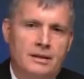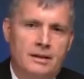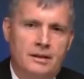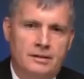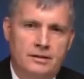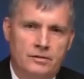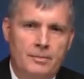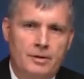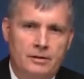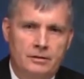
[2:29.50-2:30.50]
It's a
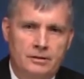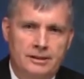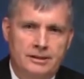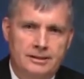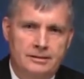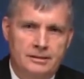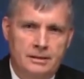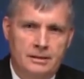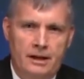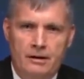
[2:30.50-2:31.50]
tropical
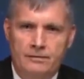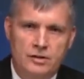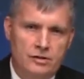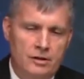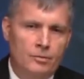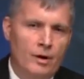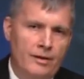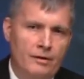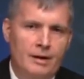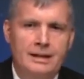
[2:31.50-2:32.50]
area of disturbed
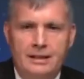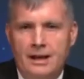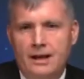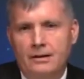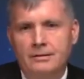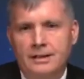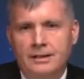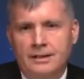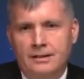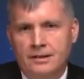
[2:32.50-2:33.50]
weather right now.
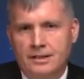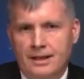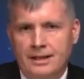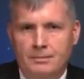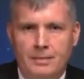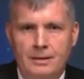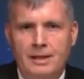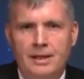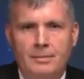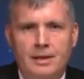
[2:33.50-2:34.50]
Looks like it may be
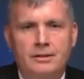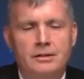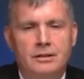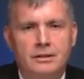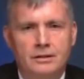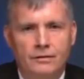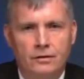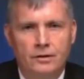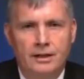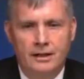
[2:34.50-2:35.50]
coming into the
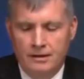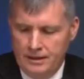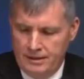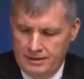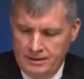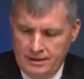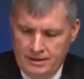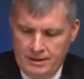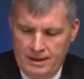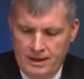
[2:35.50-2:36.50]
Florida area.
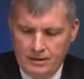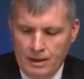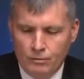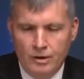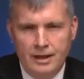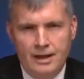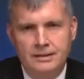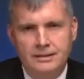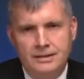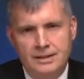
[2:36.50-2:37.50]
And we'll kind of
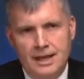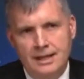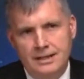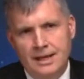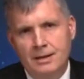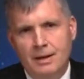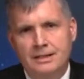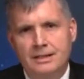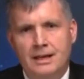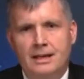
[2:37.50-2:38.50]
take it day by
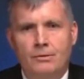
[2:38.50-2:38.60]
day.